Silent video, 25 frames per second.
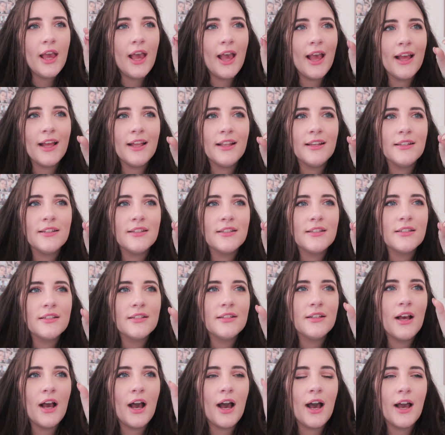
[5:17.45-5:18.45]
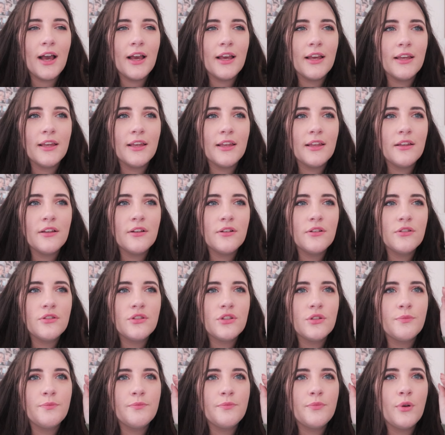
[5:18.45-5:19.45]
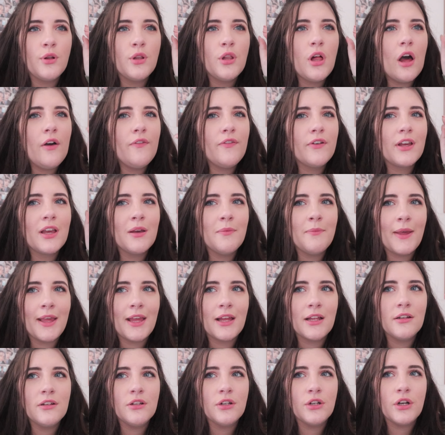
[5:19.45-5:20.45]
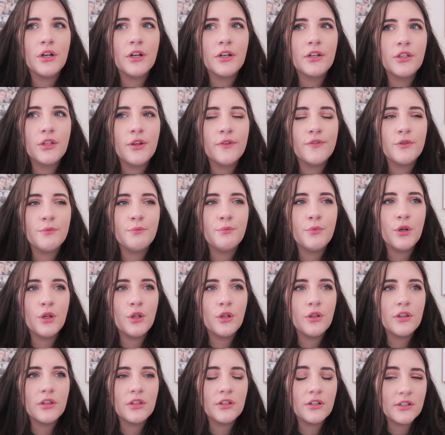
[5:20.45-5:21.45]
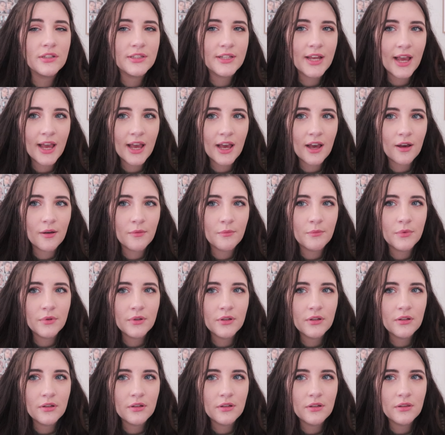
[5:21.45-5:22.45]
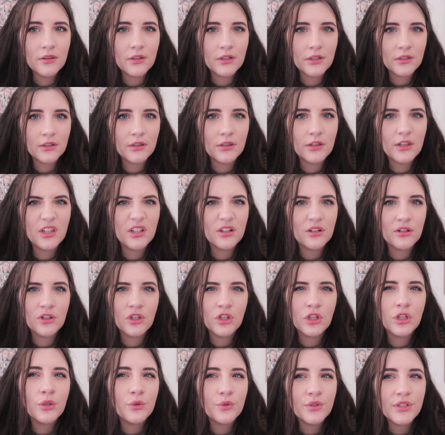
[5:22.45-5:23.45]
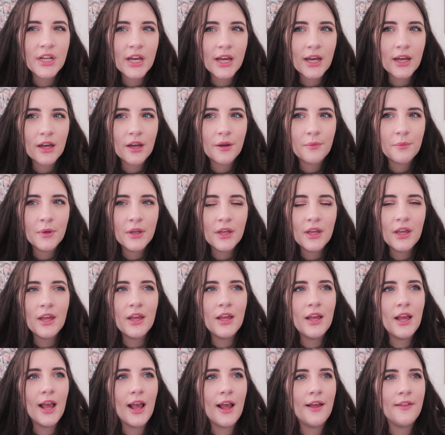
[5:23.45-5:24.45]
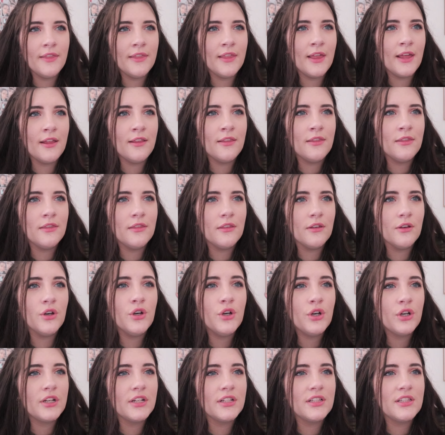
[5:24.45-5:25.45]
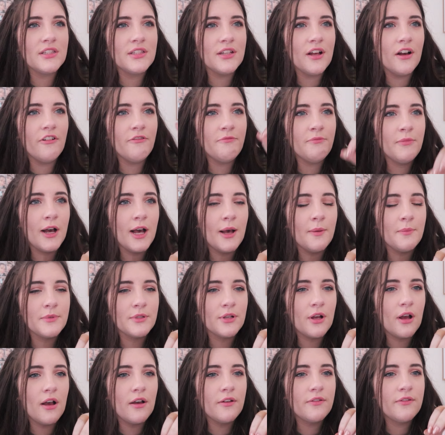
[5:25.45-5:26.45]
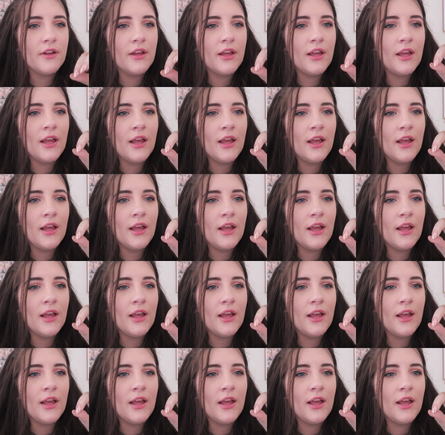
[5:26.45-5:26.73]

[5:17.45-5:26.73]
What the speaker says: And to pull off a command hook, you have to pull the little tab, the little glue tab, and then the hook itself pops off.